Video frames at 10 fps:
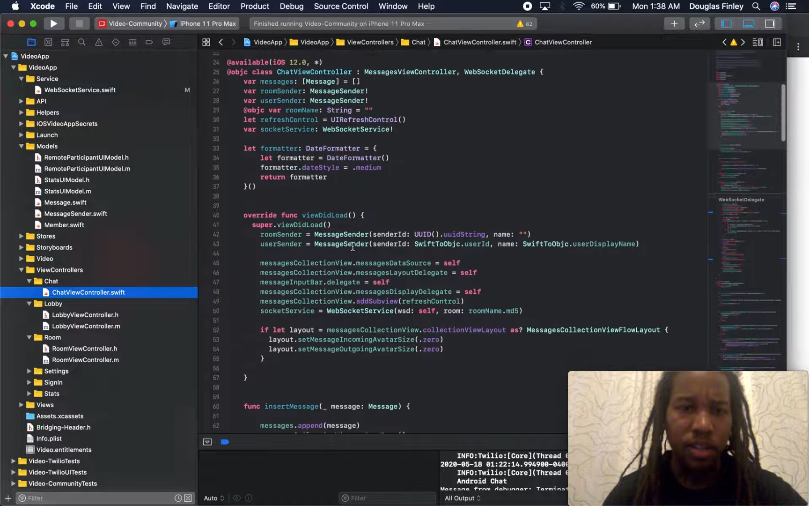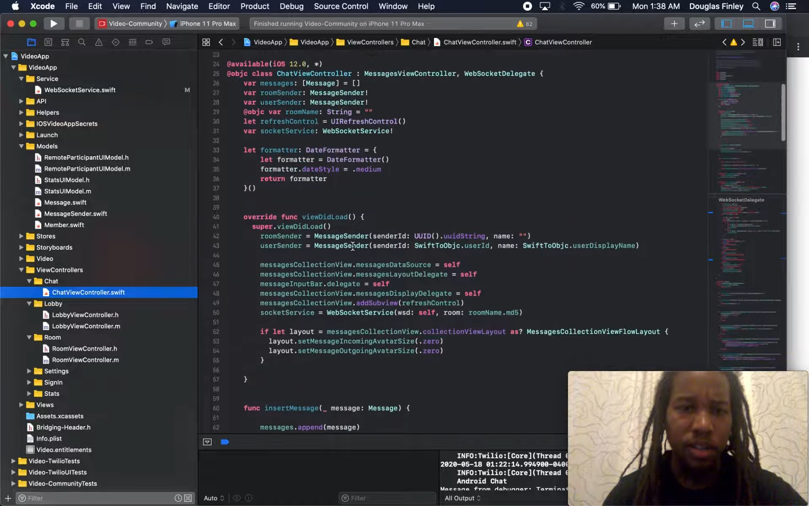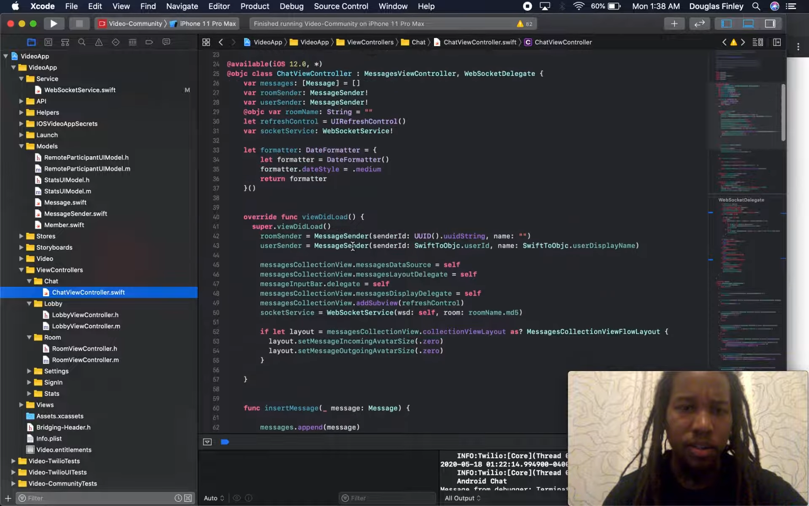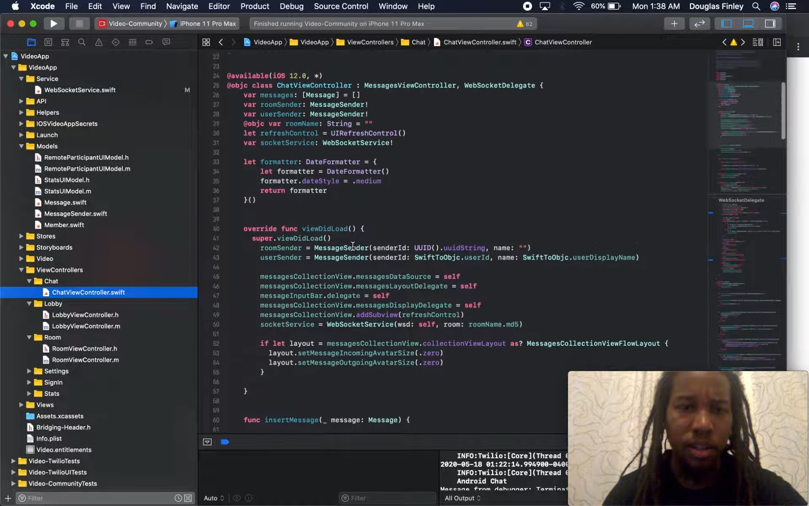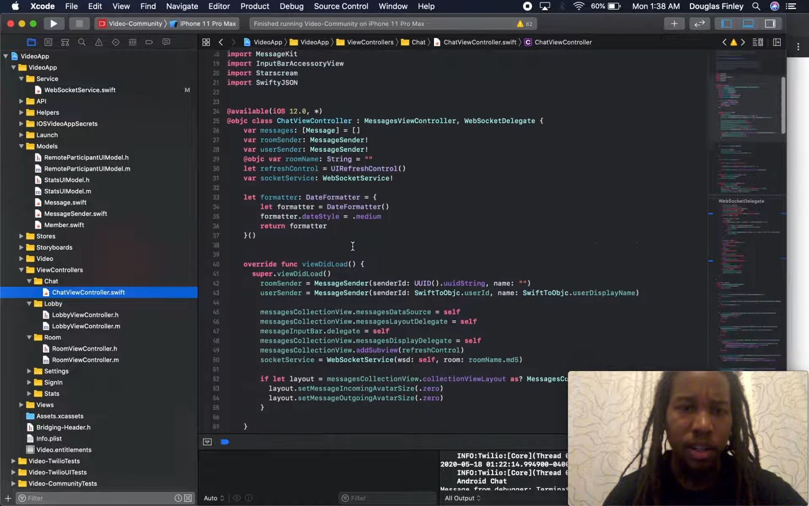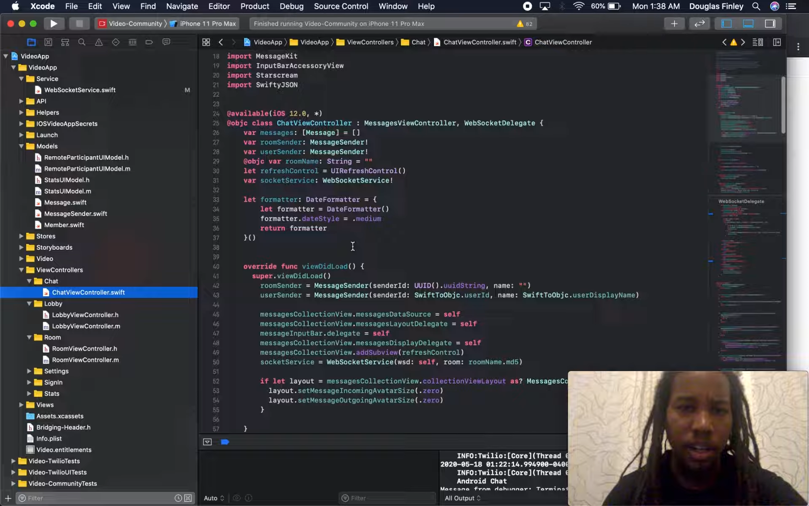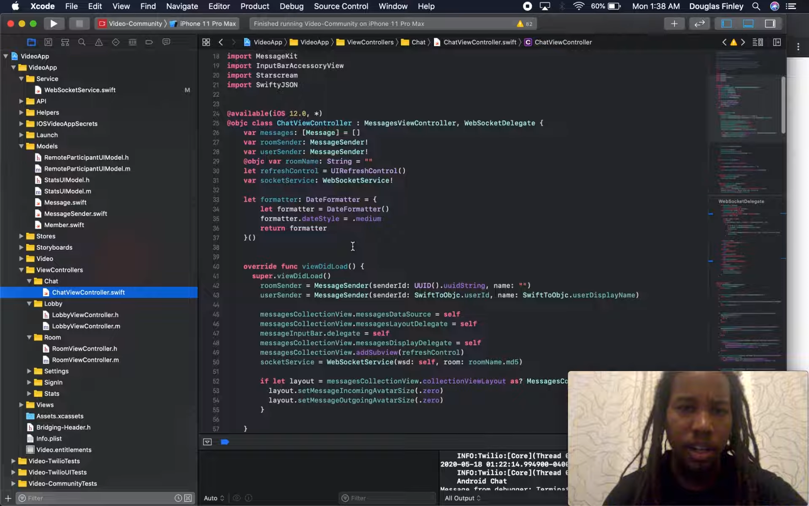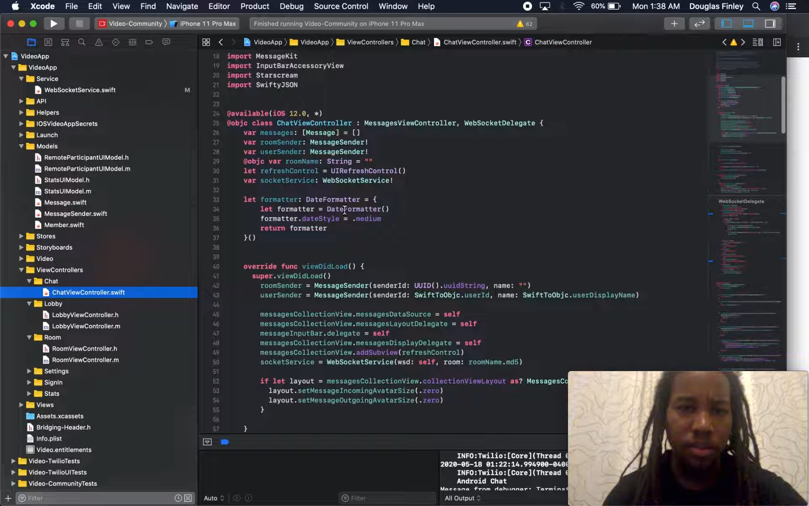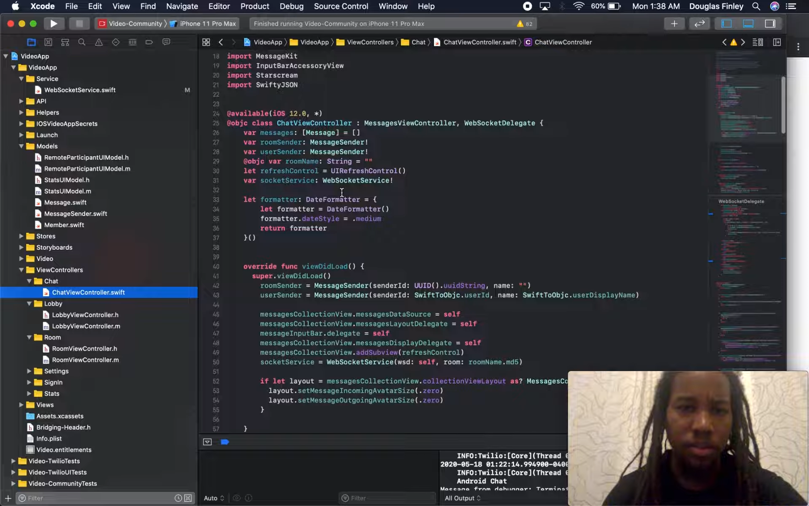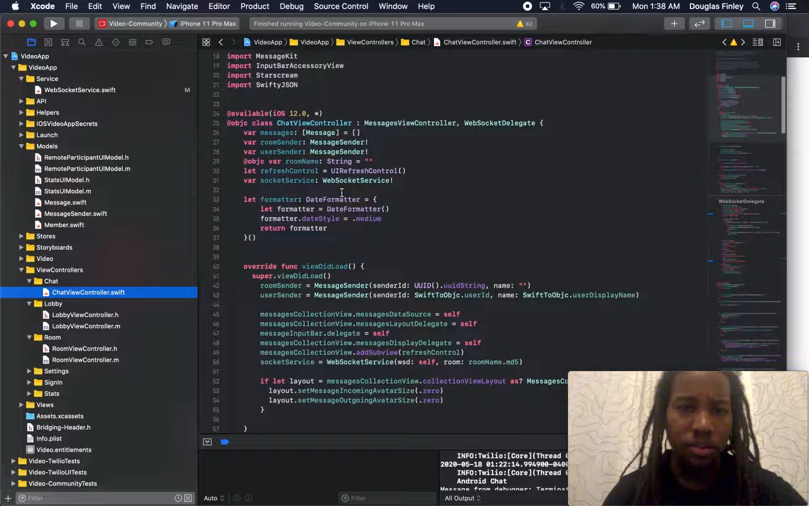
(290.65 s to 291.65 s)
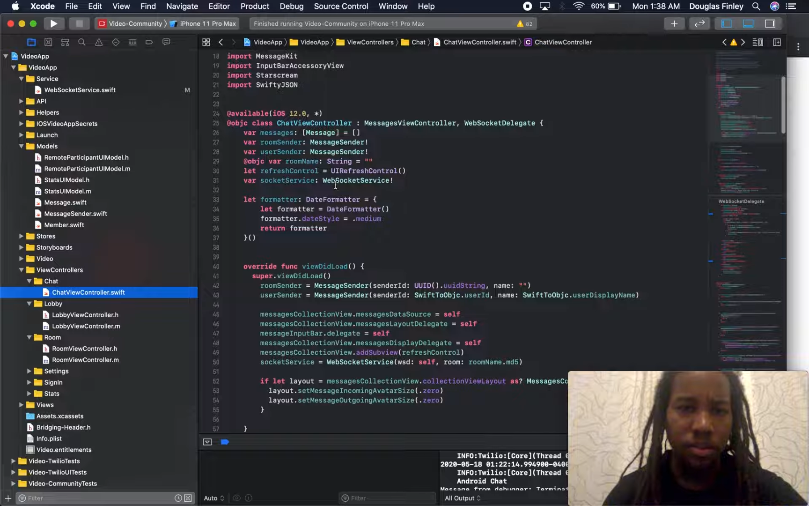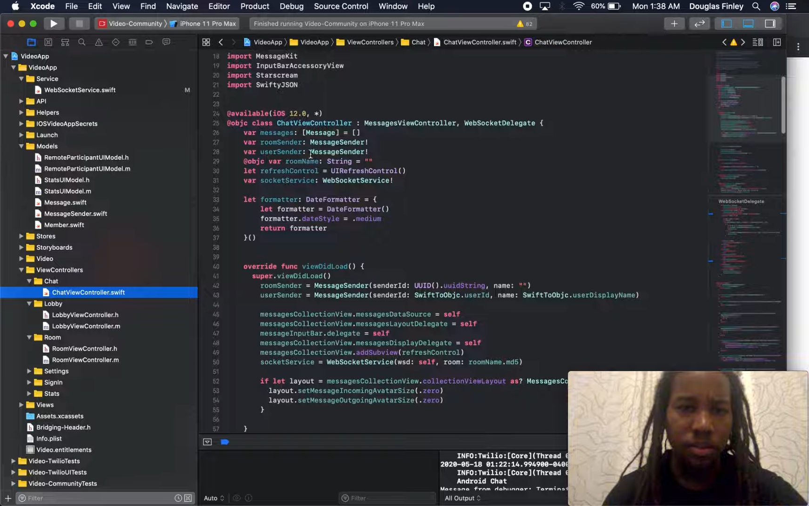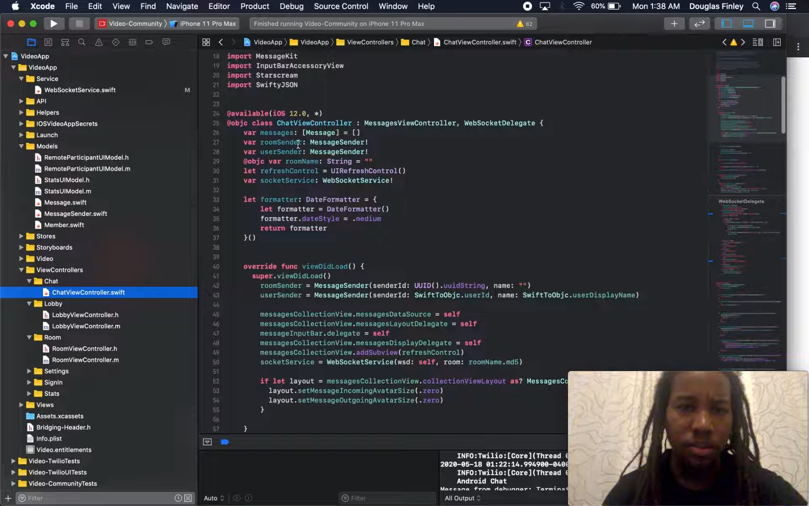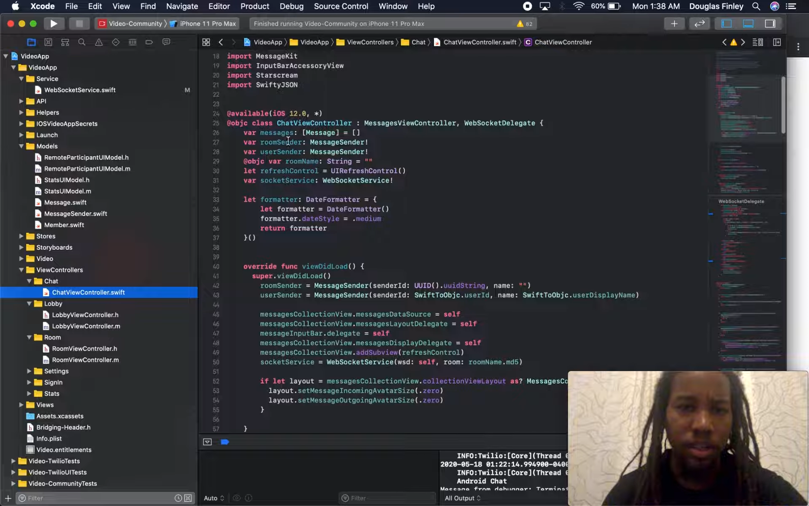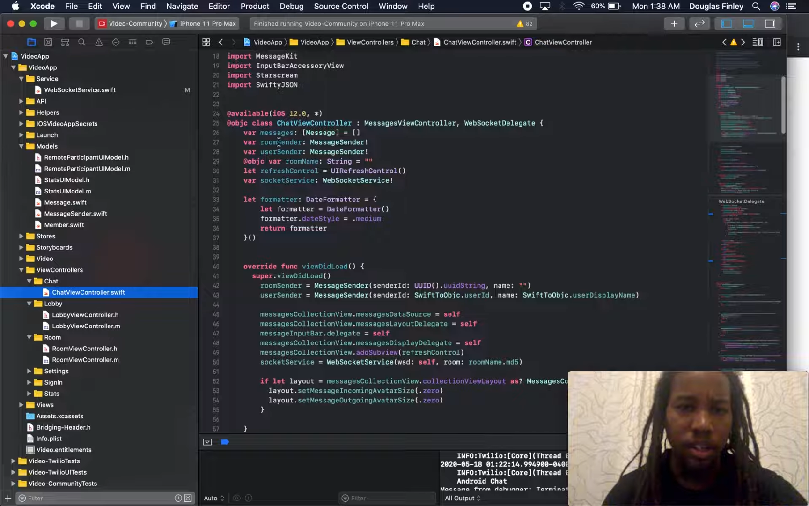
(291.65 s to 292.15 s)
So it allows you to
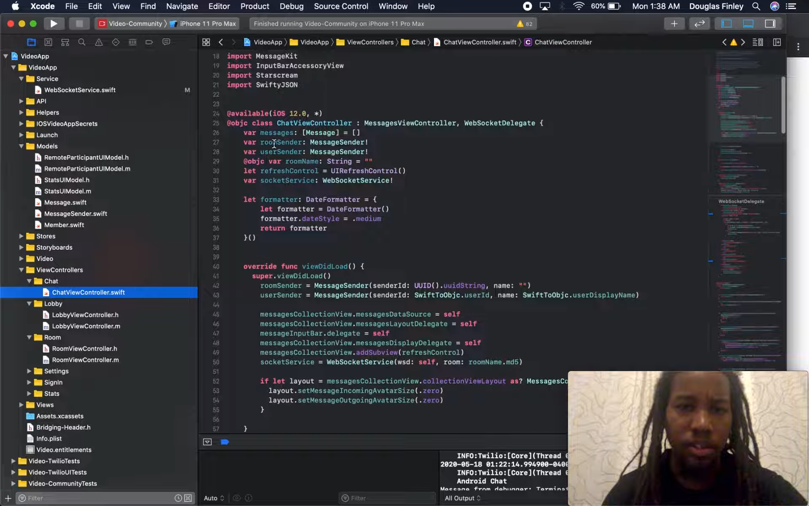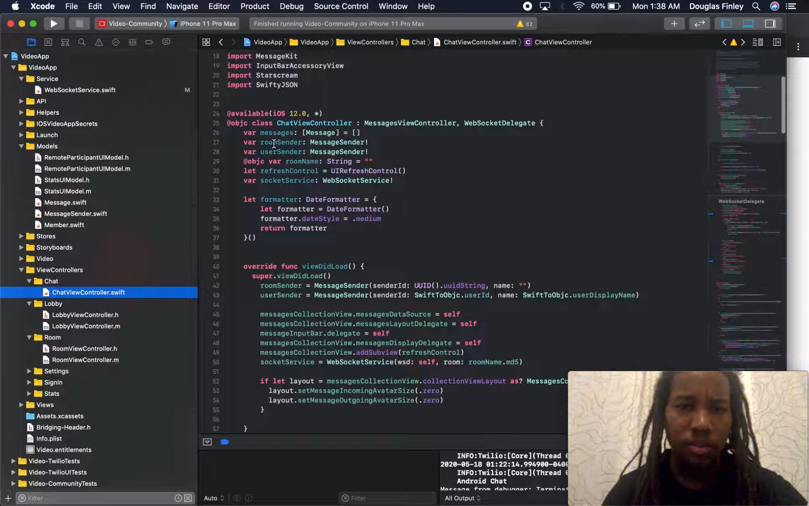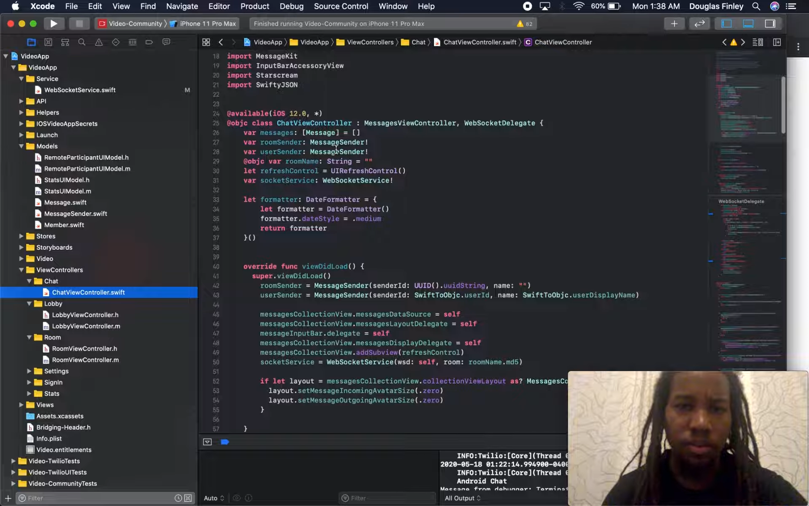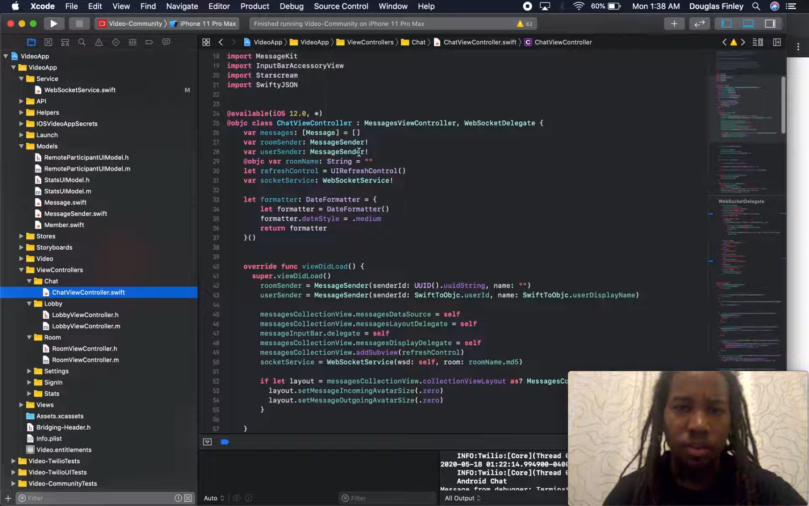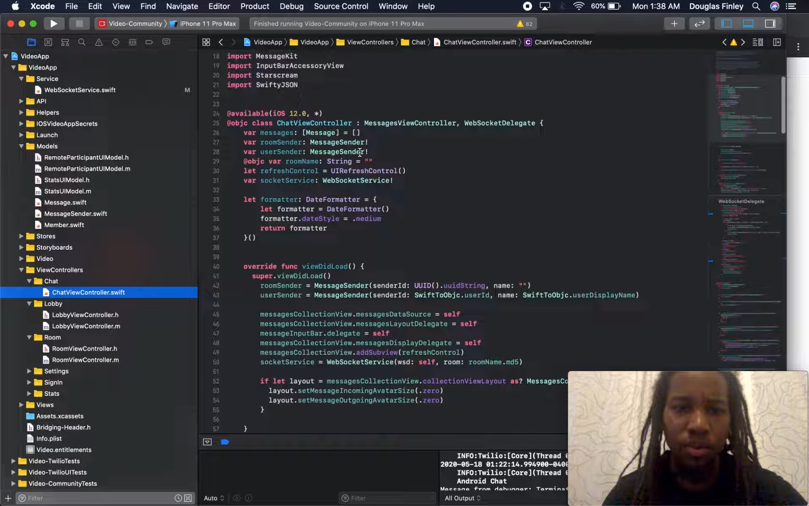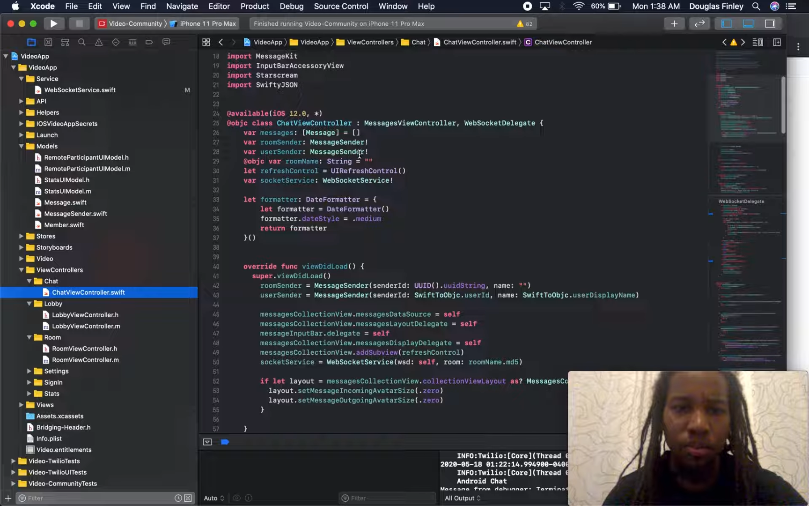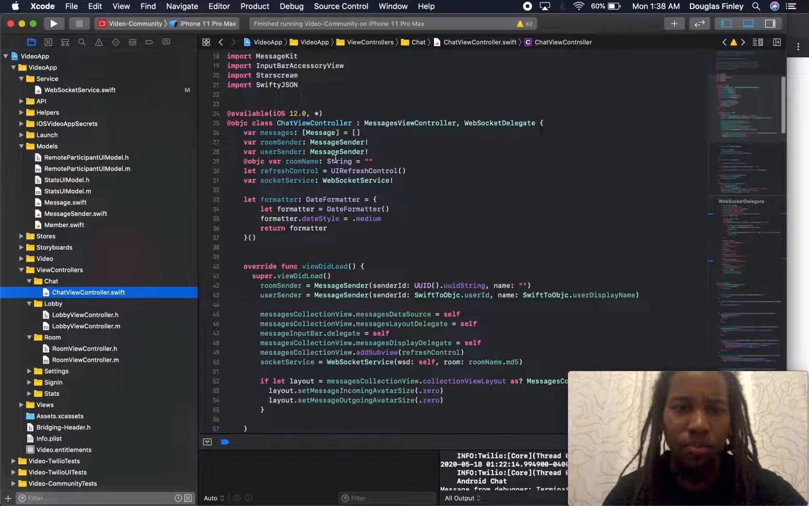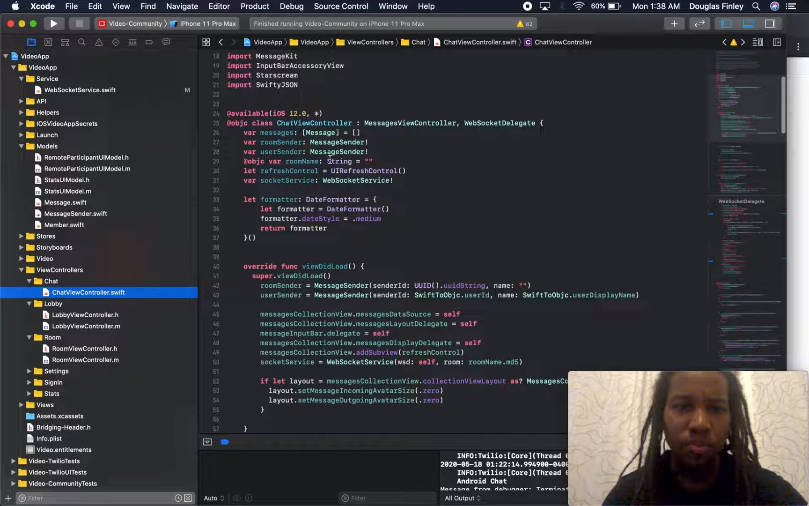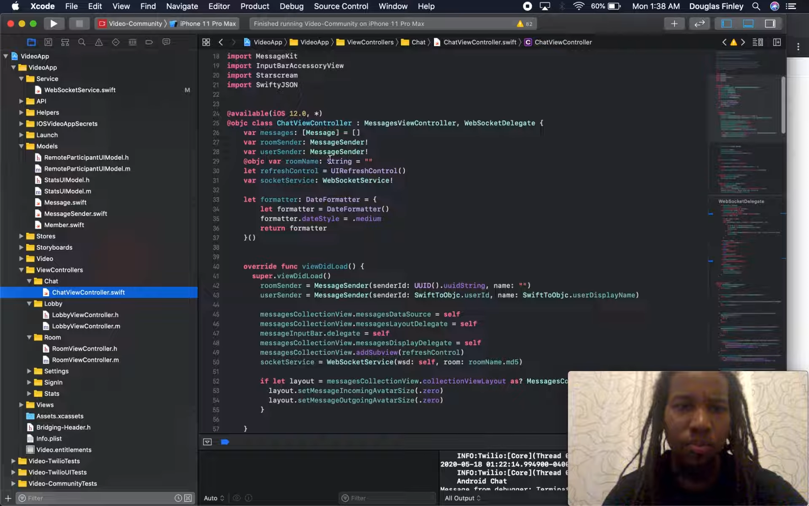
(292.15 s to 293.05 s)
set the room,